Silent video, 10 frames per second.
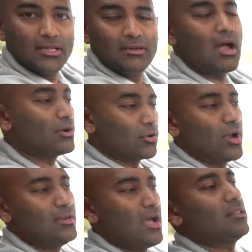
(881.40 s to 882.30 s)
Not
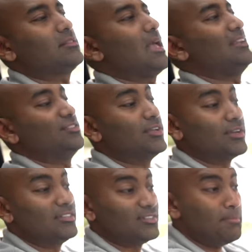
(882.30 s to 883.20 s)
great, not as
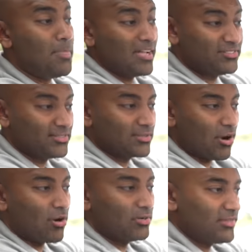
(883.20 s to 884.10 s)
good as the best
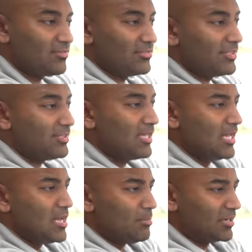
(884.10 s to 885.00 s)
cars I've seen,
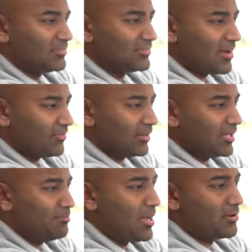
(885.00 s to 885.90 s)
but it's
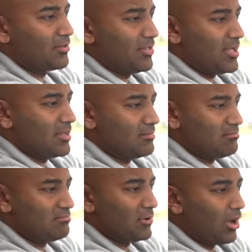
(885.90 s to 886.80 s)
definitely better
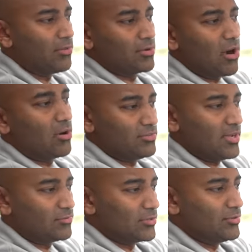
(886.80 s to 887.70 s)
than other cars
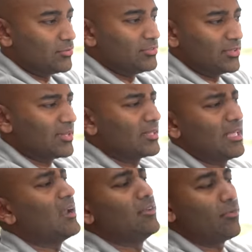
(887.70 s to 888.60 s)
I've driven recently, like
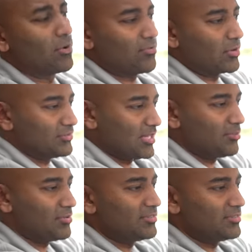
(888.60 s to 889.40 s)
the ID4, for example.